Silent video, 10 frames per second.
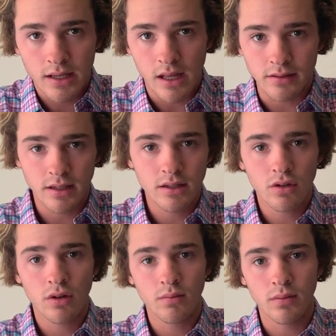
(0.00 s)
Now, Dig
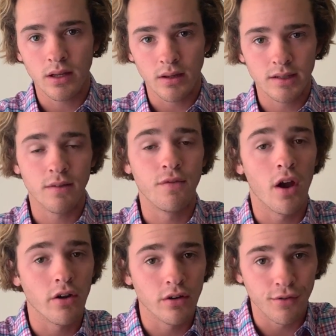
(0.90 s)
Nukem is a
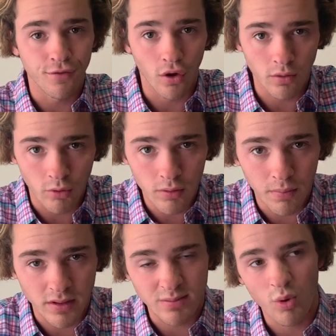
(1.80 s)
variant of volleyball,
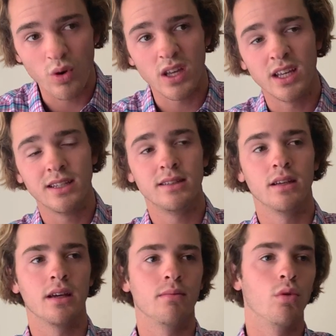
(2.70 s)
but it's more
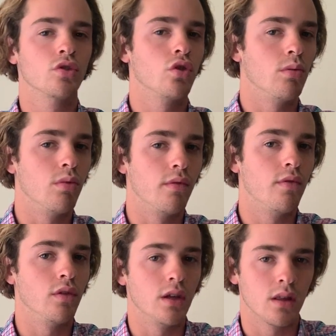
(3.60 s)
easier and more suitable
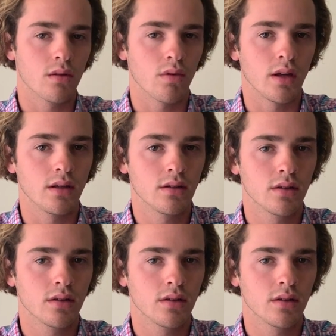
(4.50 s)
for year 3.